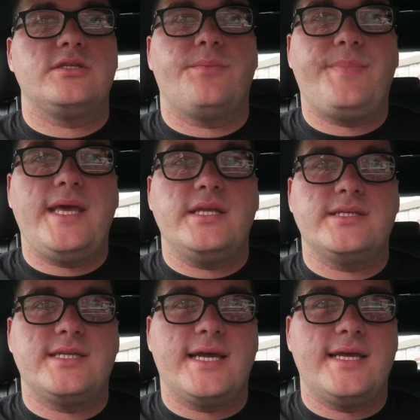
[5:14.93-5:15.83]
to beat
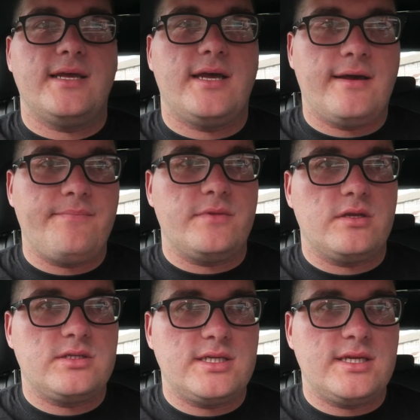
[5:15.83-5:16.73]
today.
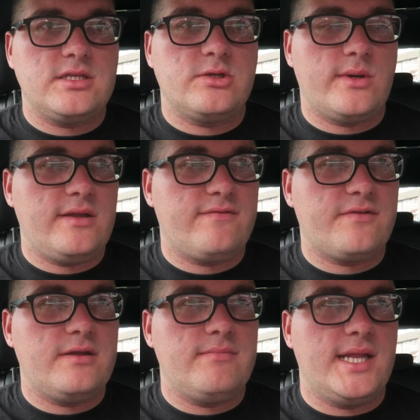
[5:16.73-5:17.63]
Did it in
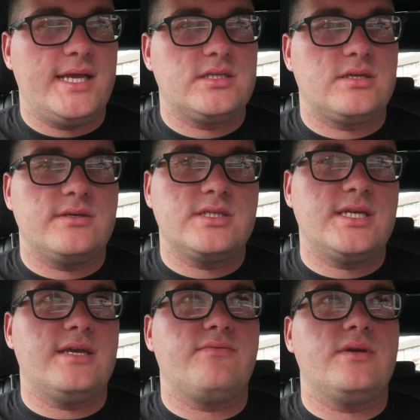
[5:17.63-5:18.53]
23 minutes, so we'll
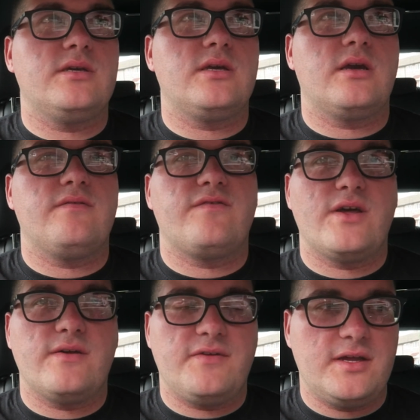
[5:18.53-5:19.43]
see if we can go
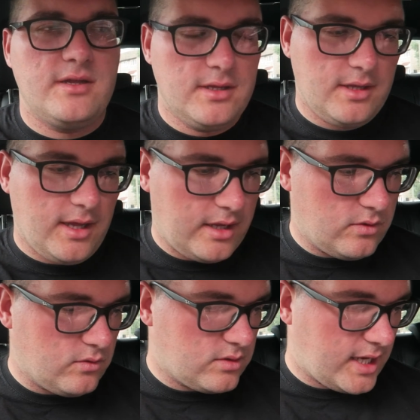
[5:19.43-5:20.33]
further
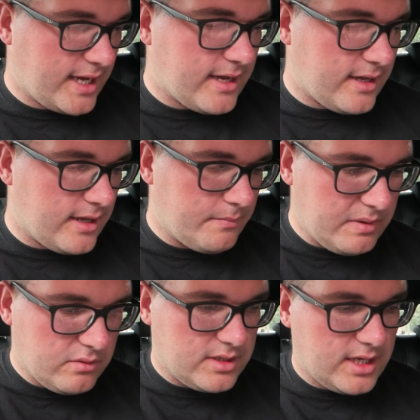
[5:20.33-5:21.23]
and all that.
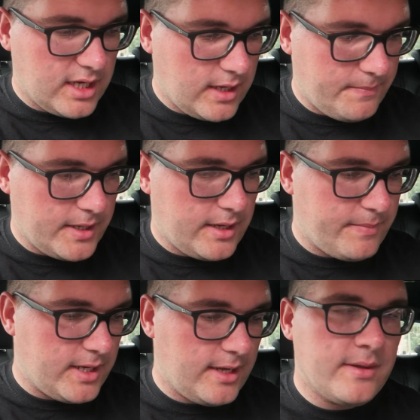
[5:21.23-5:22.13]
Building it up and
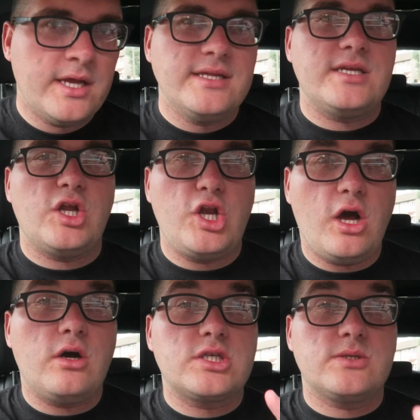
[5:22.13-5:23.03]
up and up. Did a
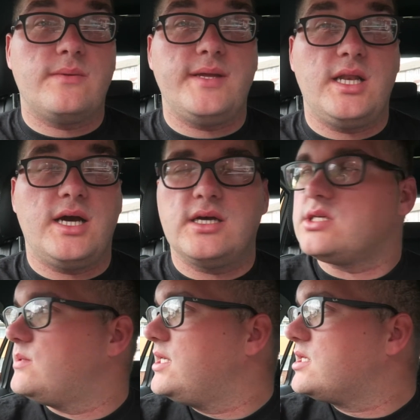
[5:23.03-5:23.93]
lot of swimming
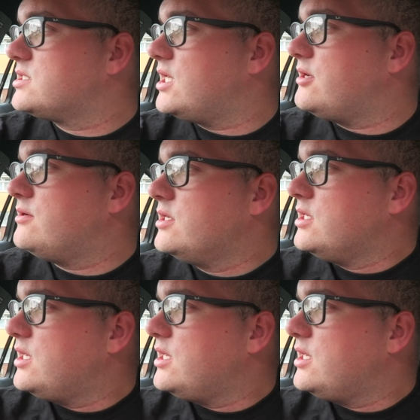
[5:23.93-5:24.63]
last week, so